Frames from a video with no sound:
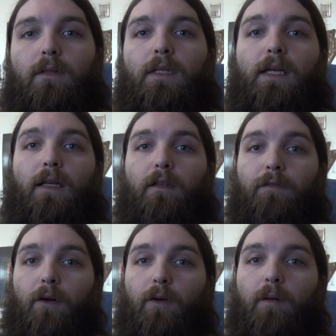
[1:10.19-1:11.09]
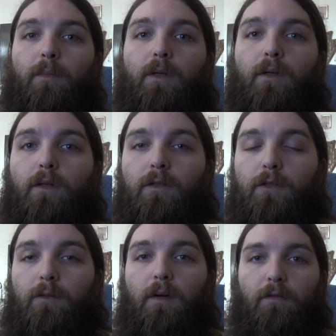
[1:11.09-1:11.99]
He had the phone number
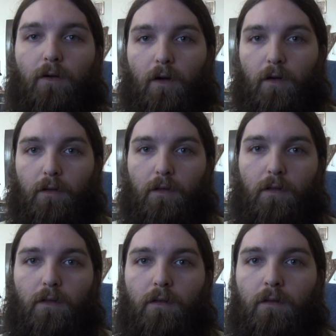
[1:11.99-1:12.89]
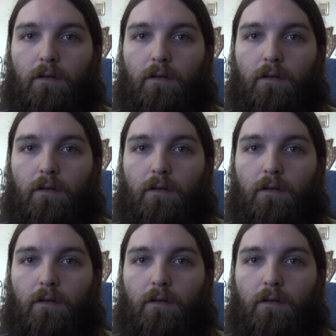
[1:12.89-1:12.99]
to my father.